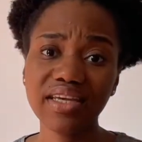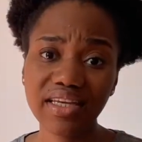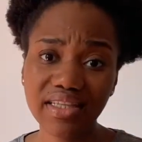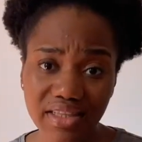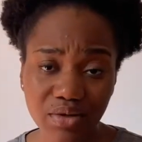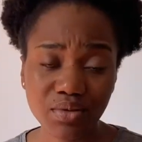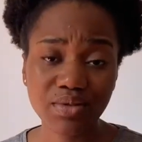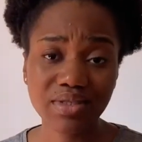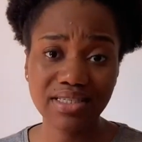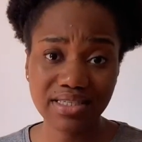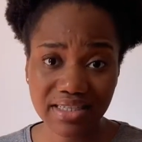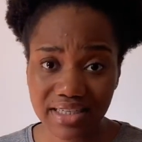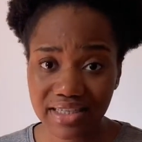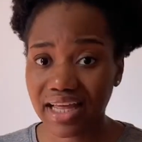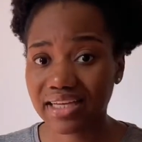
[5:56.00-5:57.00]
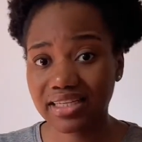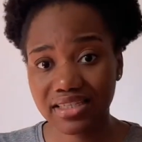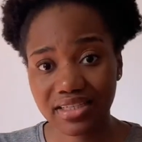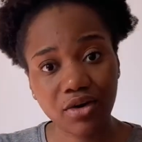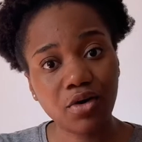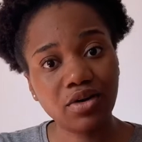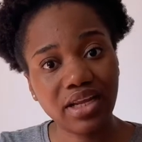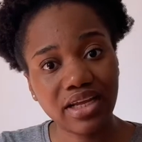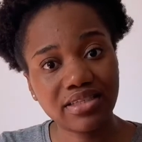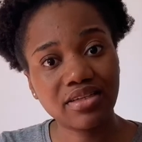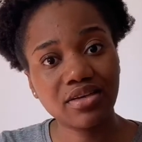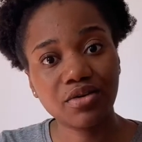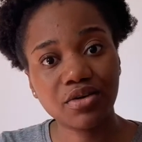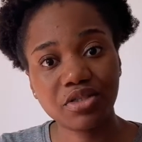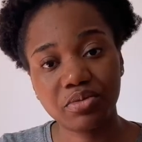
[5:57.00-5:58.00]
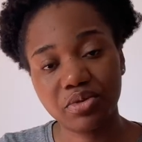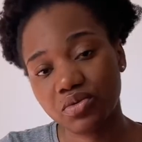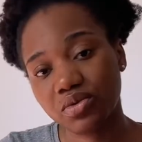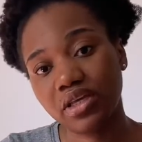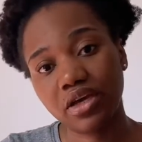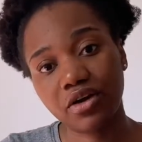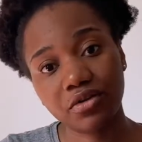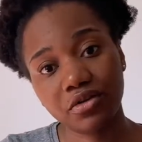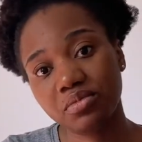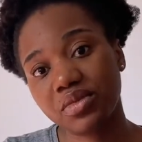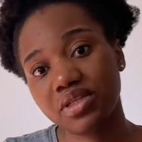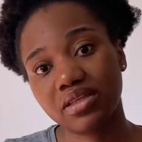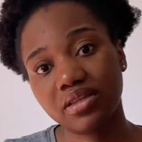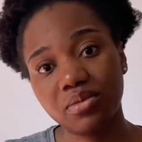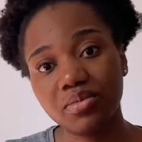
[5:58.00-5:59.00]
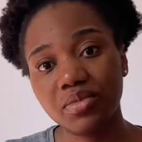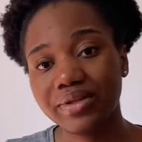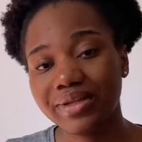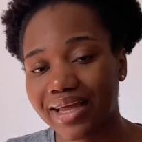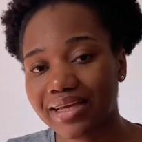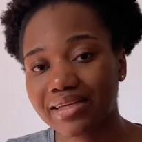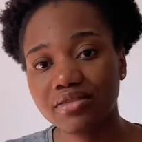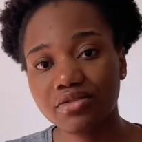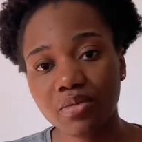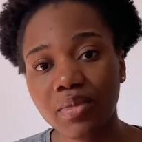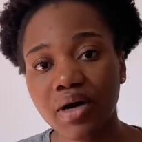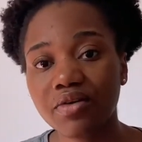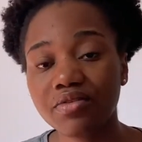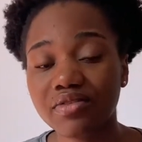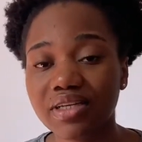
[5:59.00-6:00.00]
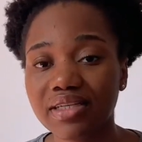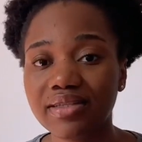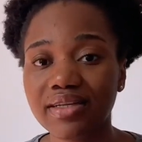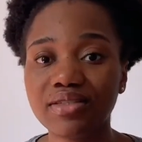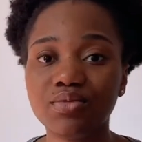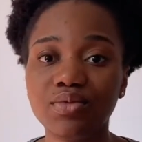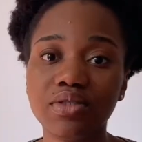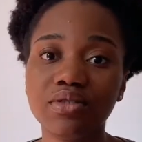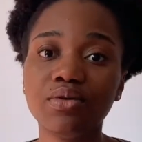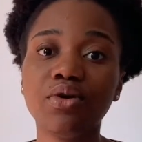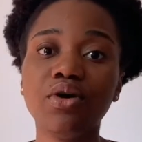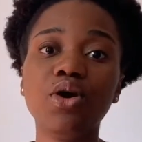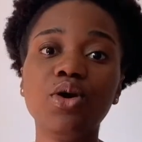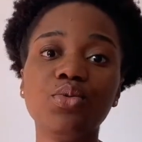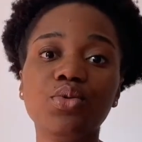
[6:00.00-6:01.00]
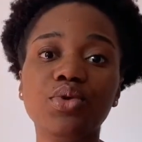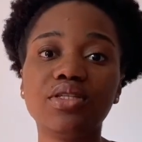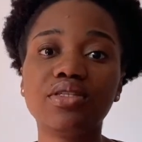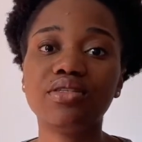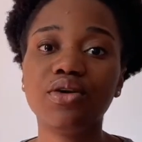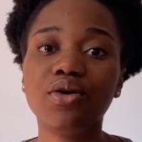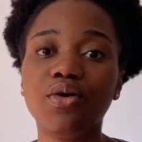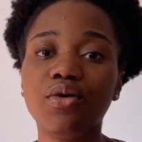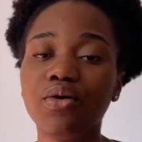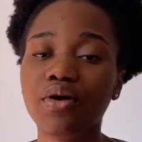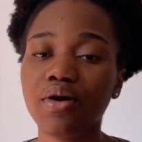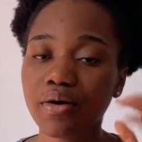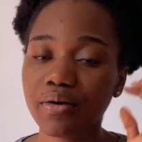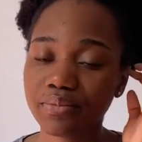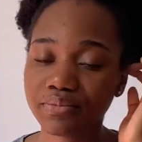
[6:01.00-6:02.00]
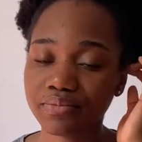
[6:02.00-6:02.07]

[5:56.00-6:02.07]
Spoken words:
they would see like there's a connecting course between economics and MBA, like somehow related, with the whole